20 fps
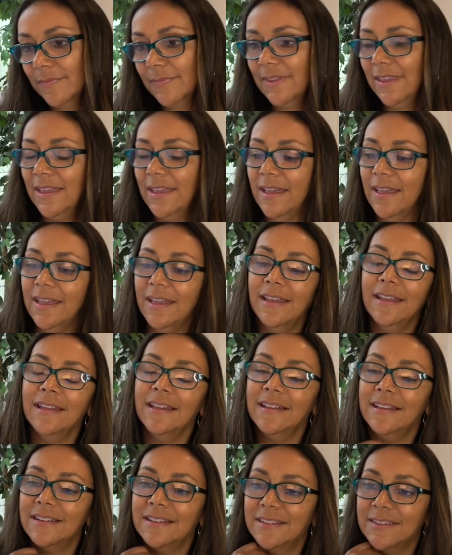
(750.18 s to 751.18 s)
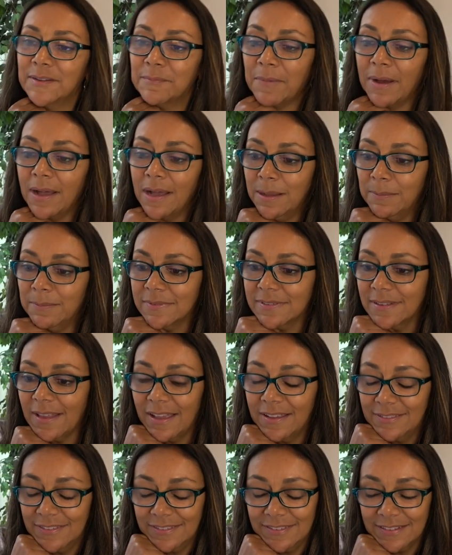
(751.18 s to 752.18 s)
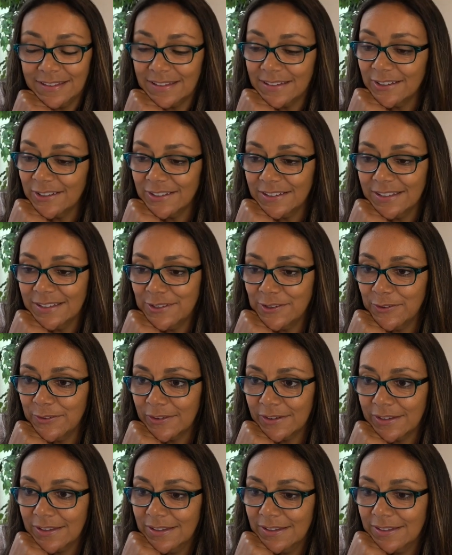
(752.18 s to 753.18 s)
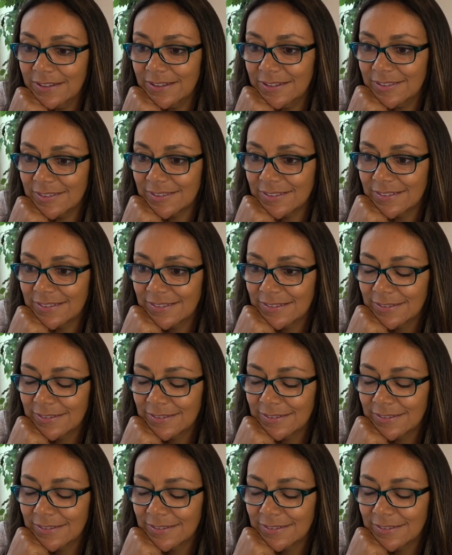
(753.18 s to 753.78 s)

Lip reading: Yeah, the moms clearly know their kids.